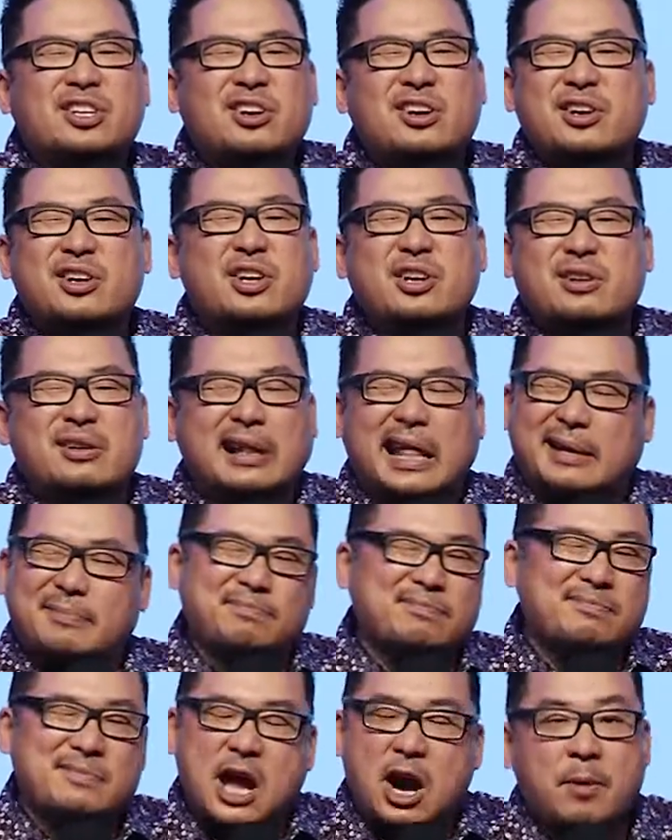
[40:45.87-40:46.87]
you're like,
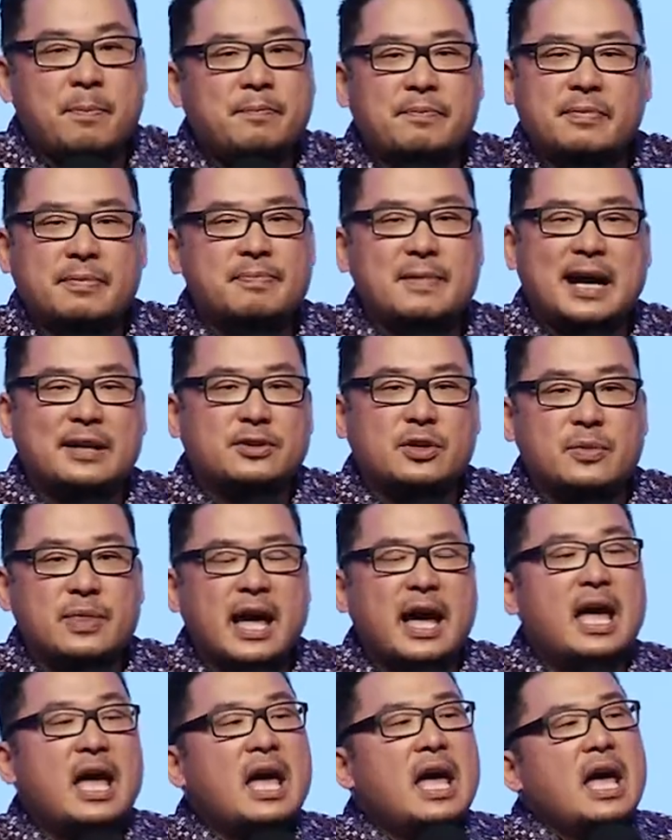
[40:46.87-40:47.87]
nope, not doing
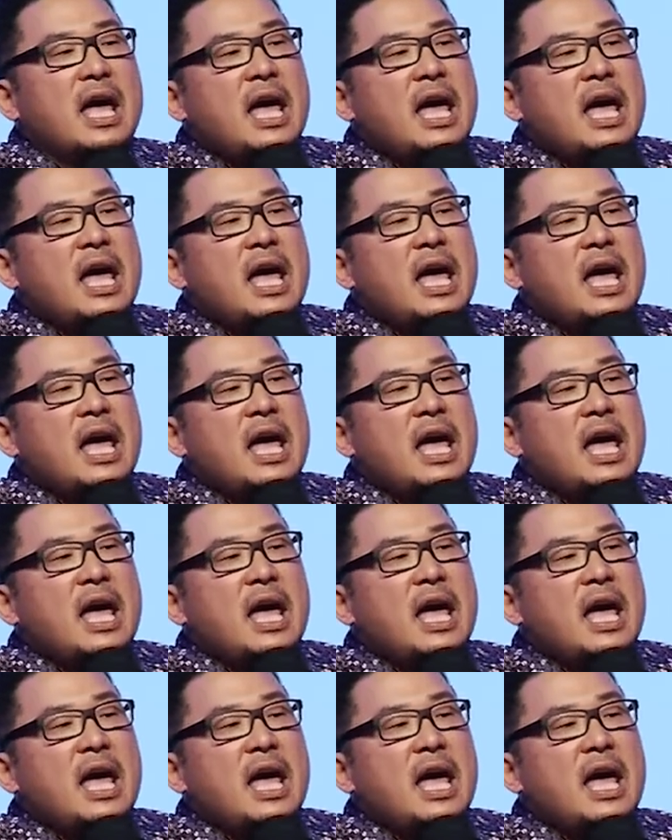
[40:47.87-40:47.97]
that.